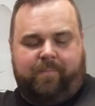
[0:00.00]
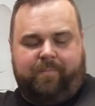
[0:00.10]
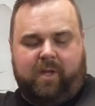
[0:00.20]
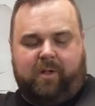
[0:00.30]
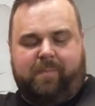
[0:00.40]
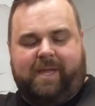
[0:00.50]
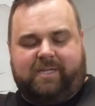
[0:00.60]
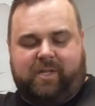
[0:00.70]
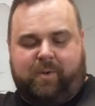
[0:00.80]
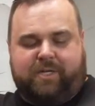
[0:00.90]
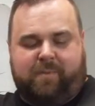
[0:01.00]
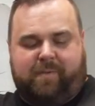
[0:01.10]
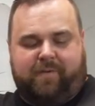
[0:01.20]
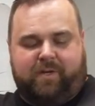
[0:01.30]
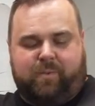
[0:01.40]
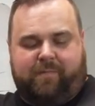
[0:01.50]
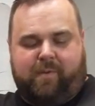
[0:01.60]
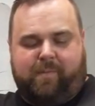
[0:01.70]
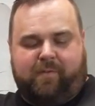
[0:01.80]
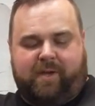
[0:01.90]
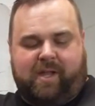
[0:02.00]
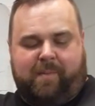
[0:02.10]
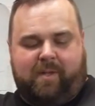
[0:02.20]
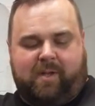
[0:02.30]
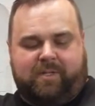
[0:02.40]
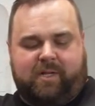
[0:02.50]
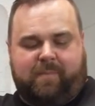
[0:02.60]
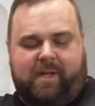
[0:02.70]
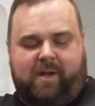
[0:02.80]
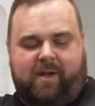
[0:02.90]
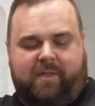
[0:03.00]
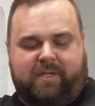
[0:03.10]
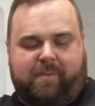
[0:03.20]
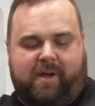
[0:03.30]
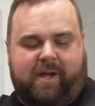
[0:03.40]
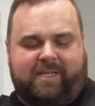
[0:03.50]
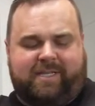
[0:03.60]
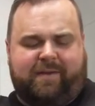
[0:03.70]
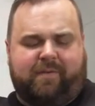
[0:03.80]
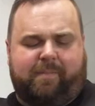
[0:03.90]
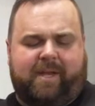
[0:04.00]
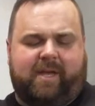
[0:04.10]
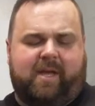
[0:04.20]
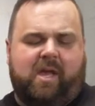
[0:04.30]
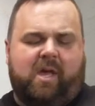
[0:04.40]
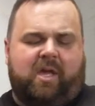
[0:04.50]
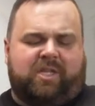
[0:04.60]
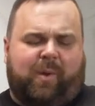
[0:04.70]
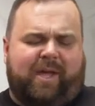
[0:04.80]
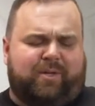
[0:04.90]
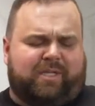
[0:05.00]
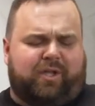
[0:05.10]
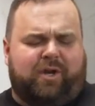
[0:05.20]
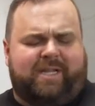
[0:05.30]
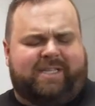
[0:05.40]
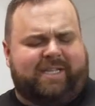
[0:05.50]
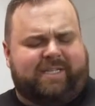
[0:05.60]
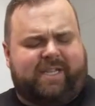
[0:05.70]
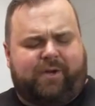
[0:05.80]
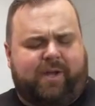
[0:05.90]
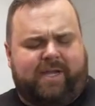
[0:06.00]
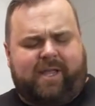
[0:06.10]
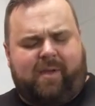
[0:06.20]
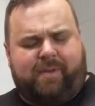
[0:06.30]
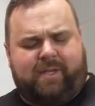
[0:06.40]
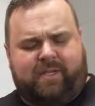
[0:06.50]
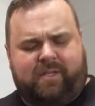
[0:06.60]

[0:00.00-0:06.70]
let me answer the question above yours. What form of green diamond? I was looking at my area and the supplier has different media. So I use 3060 green diamond.